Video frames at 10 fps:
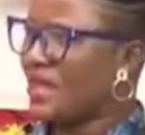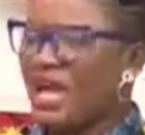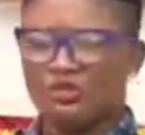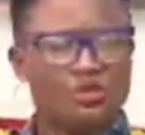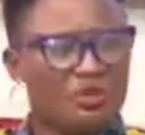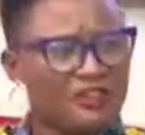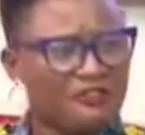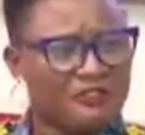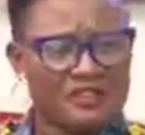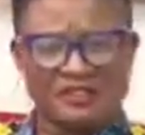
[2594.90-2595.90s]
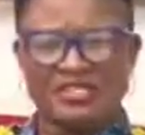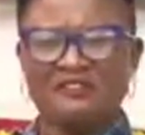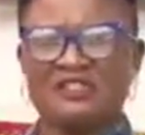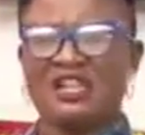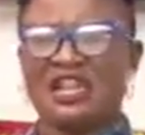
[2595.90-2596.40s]
if there's
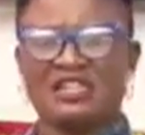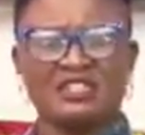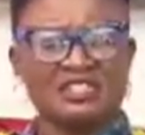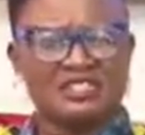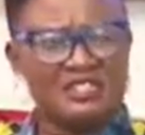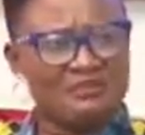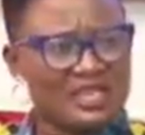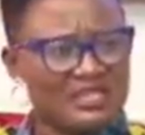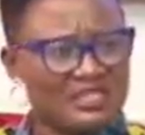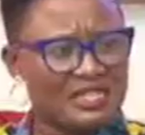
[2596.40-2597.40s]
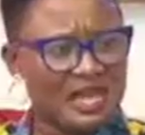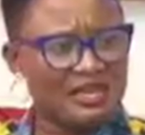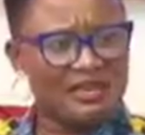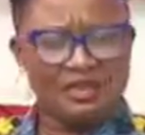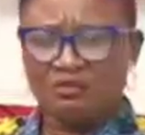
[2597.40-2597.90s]
something like dementia,
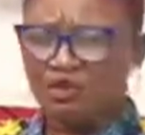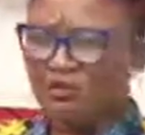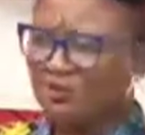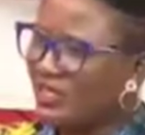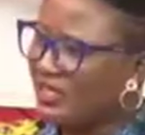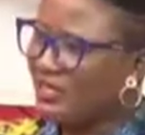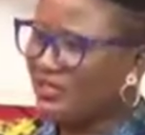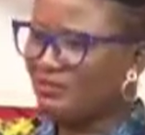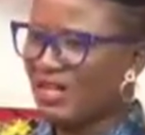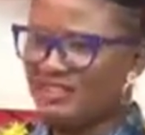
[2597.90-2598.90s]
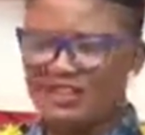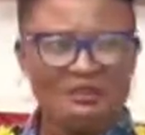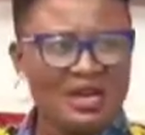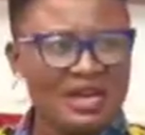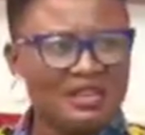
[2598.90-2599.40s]
probably this my
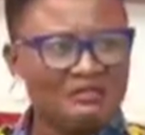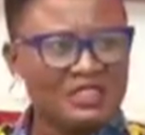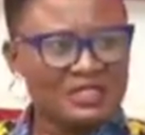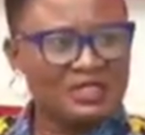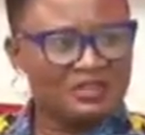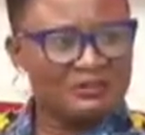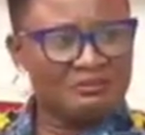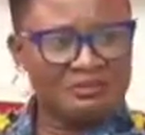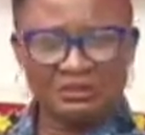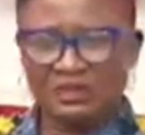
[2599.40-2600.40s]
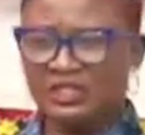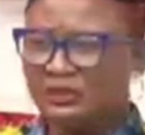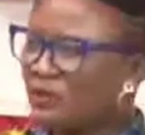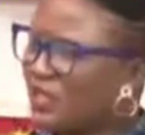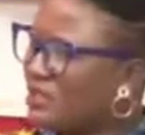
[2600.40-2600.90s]
grandma,
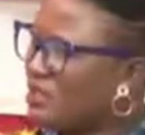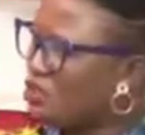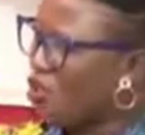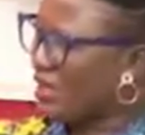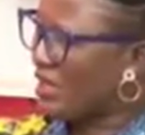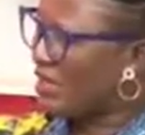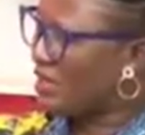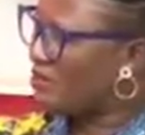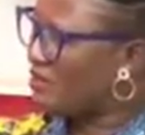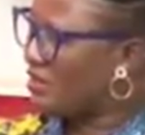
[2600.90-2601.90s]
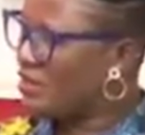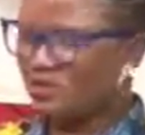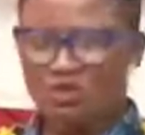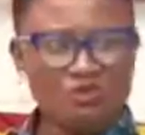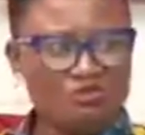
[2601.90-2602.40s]
this plenty talking, it's
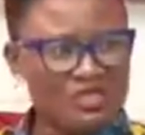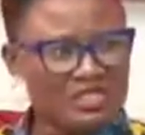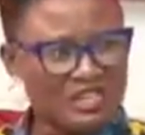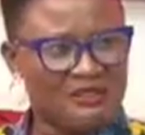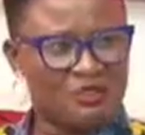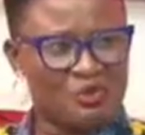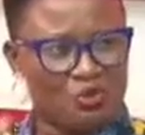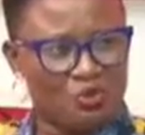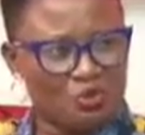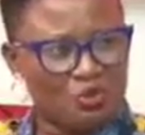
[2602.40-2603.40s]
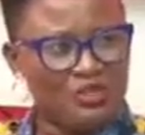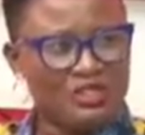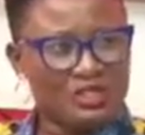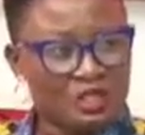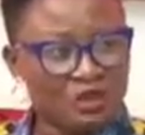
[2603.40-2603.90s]
not witchcraft to,
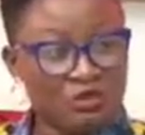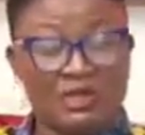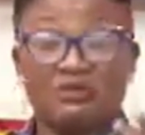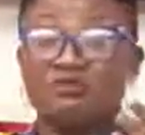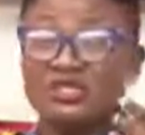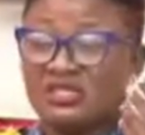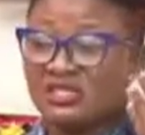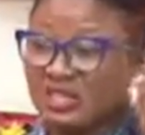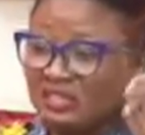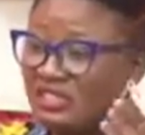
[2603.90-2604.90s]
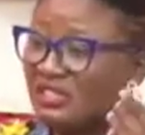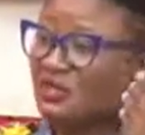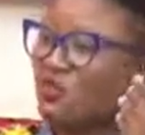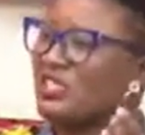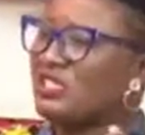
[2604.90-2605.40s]
then they start
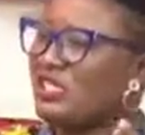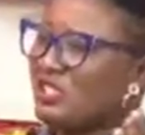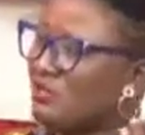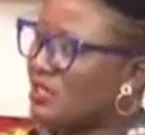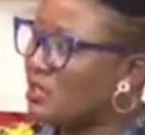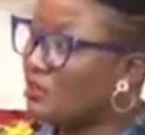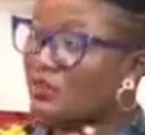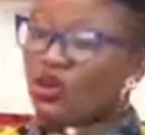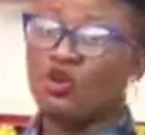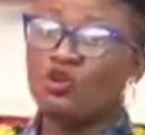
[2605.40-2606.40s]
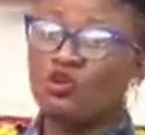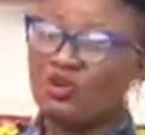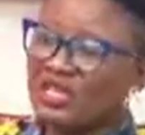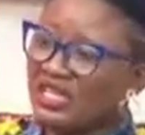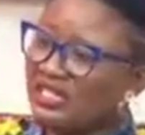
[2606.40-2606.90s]
questioning themselves,
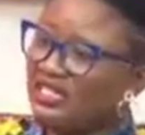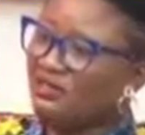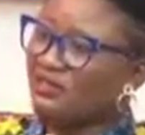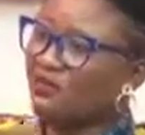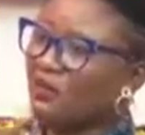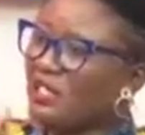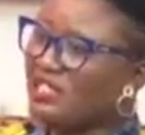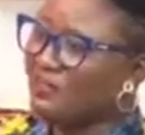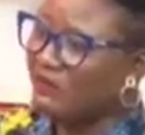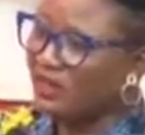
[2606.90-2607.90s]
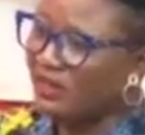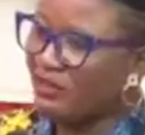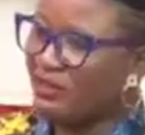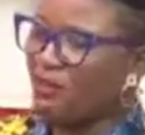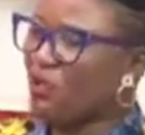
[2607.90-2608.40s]
looking at it from a
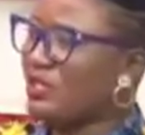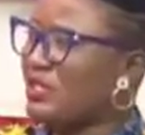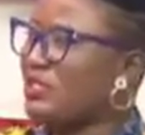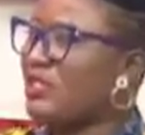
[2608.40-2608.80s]
different point.